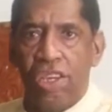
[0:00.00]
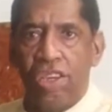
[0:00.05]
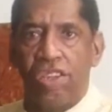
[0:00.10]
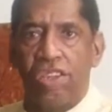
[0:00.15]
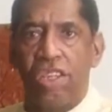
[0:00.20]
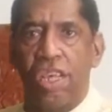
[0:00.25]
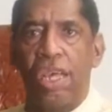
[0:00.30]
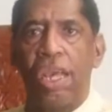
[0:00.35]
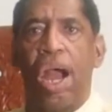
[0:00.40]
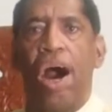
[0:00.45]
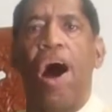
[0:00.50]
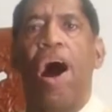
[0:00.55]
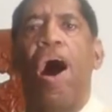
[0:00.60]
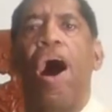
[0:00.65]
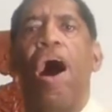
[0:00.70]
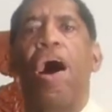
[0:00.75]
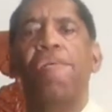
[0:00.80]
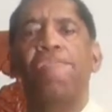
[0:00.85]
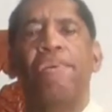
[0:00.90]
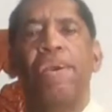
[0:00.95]
You see,
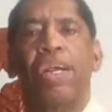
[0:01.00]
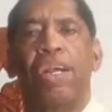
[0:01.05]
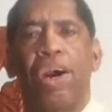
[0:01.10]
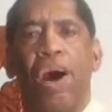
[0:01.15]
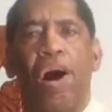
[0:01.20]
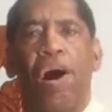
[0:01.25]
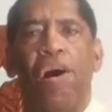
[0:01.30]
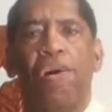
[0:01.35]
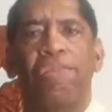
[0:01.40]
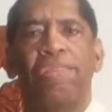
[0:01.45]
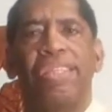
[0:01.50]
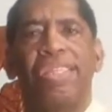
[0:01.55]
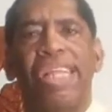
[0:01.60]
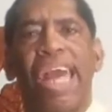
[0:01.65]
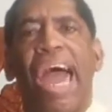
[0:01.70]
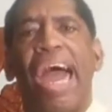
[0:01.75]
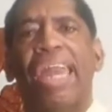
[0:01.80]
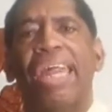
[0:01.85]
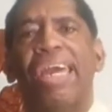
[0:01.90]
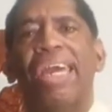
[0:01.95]
all because
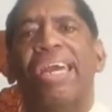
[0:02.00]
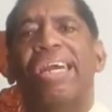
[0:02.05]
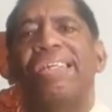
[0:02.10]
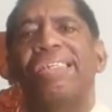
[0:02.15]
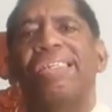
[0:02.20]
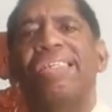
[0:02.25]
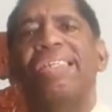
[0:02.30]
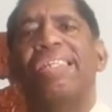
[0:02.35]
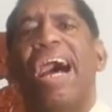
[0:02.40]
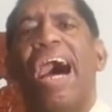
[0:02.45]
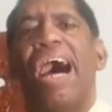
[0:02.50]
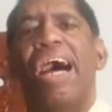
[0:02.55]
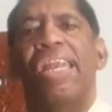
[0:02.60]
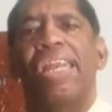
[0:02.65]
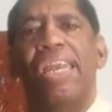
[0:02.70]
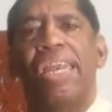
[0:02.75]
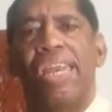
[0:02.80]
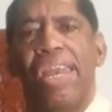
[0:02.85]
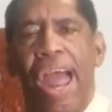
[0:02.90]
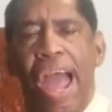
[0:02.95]
that is not
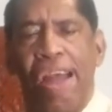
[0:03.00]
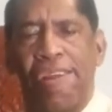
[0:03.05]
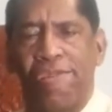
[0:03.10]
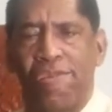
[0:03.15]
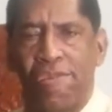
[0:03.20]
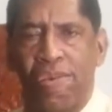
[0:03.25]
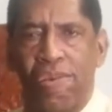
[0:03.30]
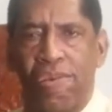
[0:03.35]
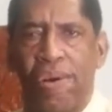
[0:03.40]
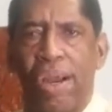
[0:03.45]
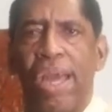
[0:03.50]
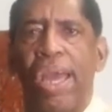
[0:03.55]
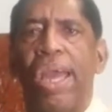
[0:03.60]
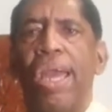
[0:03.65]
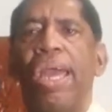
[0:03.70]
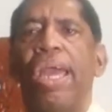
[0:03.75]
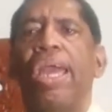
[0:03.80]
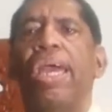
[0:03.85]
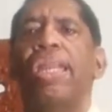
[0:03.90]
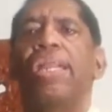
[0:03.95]
natural.
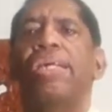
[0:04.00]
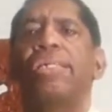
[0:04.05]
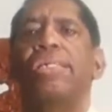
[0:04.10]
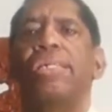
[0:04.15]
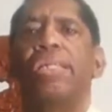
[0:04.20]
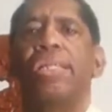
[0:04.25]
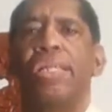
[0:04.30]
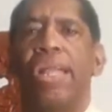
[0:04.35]
It is